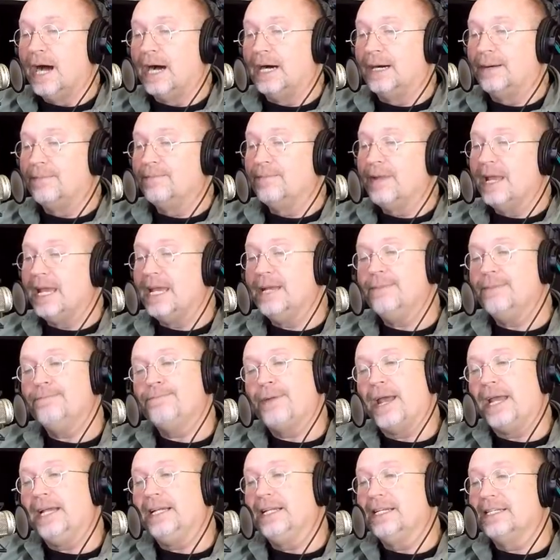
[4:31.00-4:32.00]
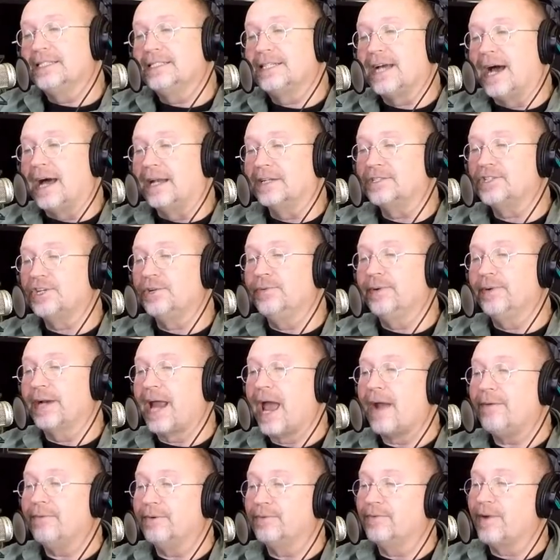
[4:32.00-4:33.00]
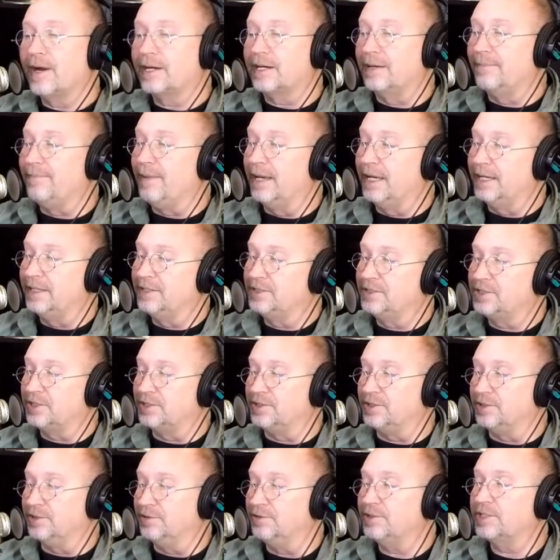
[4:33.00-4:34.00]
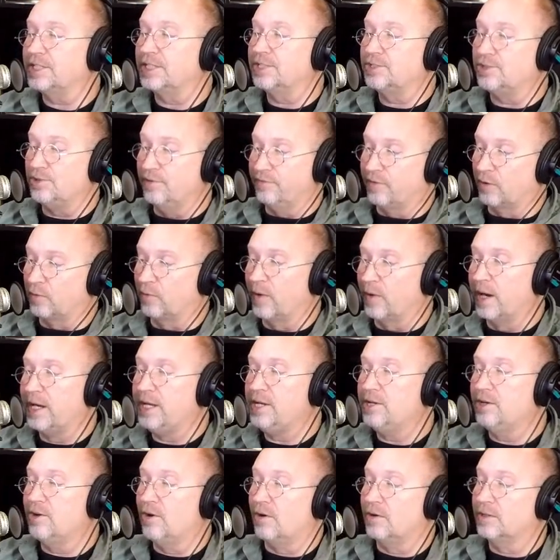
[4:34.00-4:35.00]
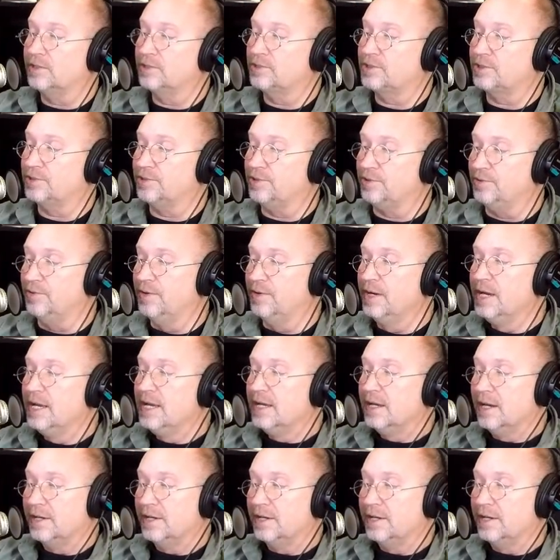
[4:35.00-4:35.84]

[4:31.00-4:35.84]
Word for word: Um, in paleontology, what I would recommend to do, since you've already gone to